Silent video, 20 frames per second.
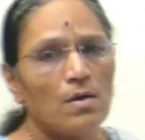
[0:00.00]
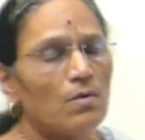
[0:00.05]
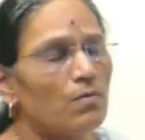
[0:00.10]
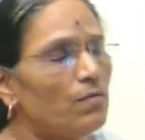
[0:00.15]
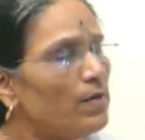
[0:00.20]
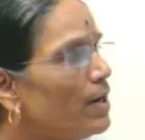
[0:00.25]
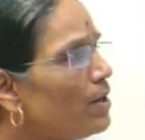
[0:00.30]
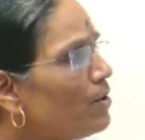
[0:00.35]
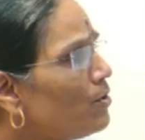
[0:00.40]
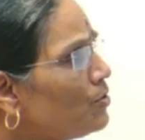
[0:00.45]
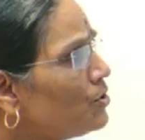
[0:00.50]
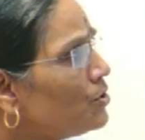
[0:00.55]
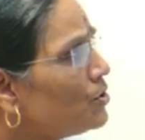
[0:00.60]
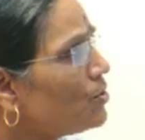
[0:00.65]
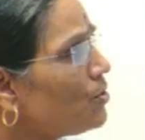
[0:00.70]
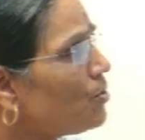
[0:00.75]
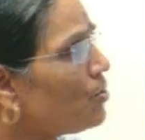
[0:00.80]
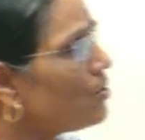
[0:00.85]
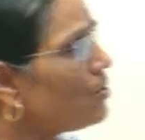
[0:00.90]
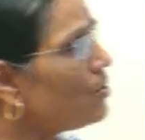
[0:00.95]
we have to
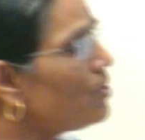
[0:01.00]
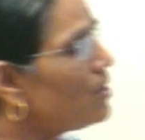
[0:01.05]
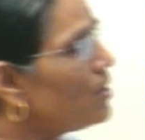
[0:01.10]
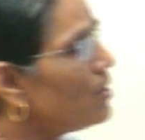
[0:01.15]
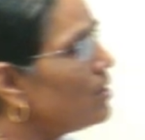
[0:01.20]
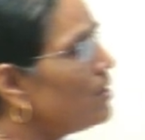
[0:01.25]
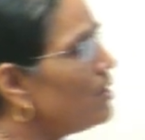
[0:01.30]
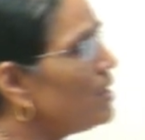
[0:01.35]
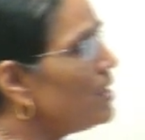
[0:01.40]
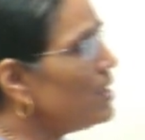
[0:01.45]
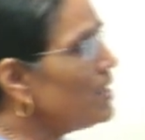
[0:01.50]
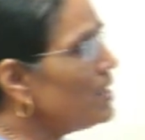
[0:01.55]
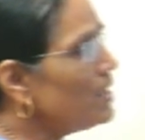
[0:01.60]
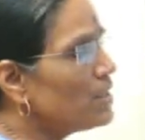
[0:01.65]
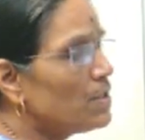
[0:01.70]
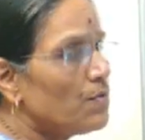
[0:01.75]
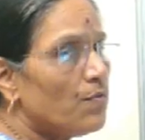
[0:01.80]
show these